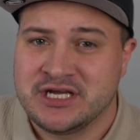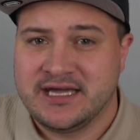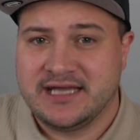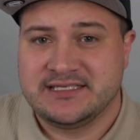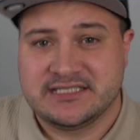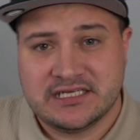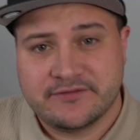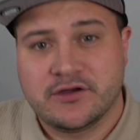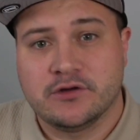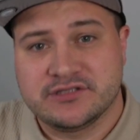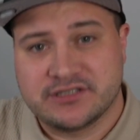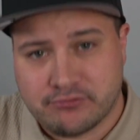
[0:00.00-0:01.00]
instead of
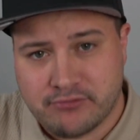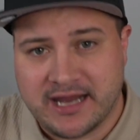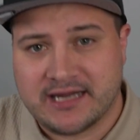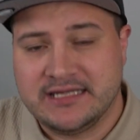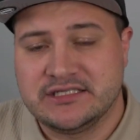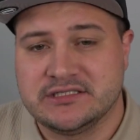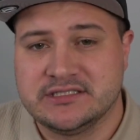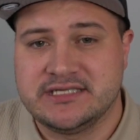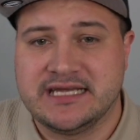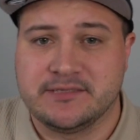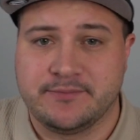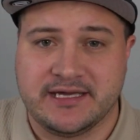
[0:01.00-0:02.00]
going directly to
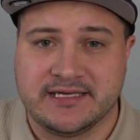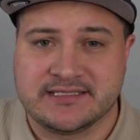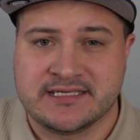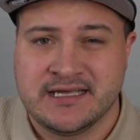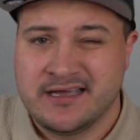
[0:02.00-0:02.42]
the database.